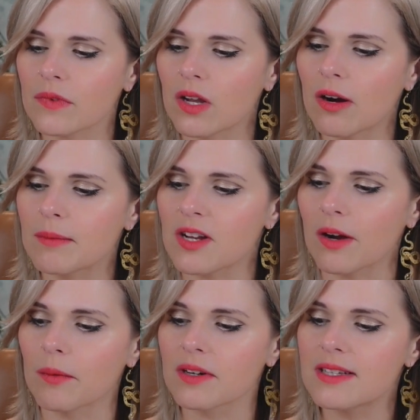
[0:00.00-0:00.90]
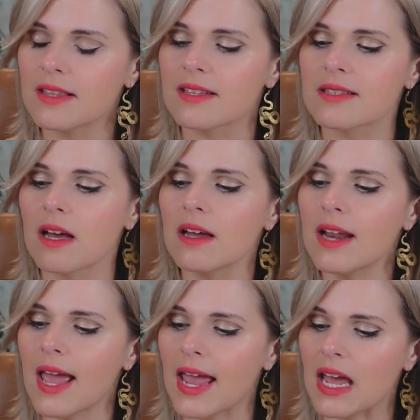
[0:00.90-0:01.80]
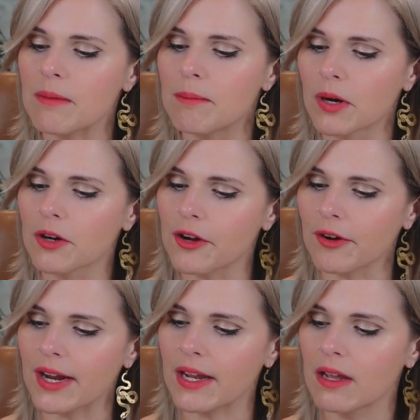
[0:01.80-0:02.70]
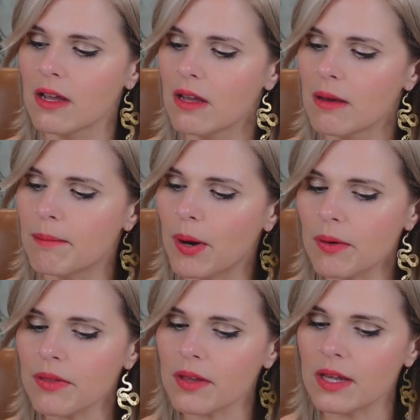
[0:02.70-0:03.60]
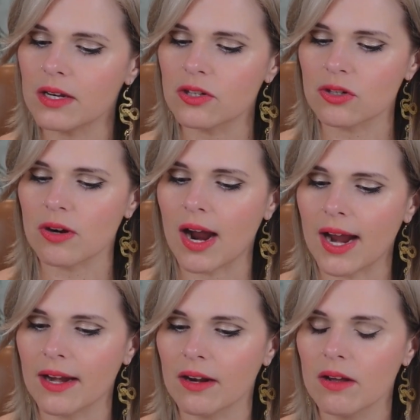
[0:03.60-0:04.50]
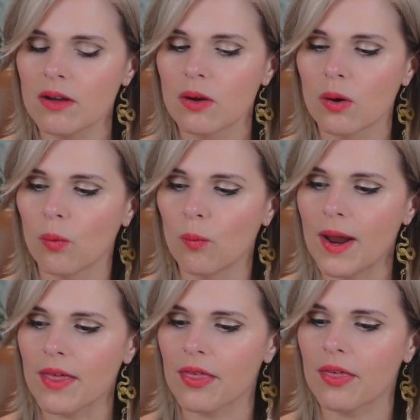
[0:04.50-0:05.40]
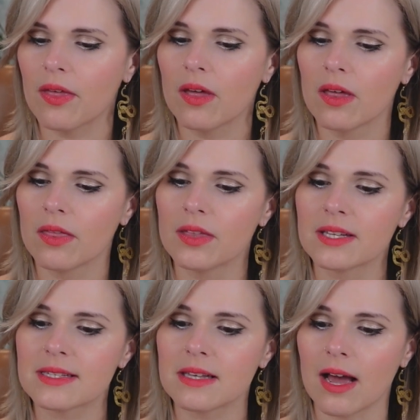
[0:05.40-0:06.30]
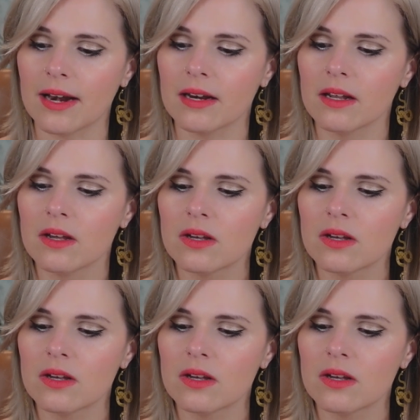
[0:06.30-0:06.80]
or I'm sorry, we're gonna see the Sun and Mercury both in a trine with the sun.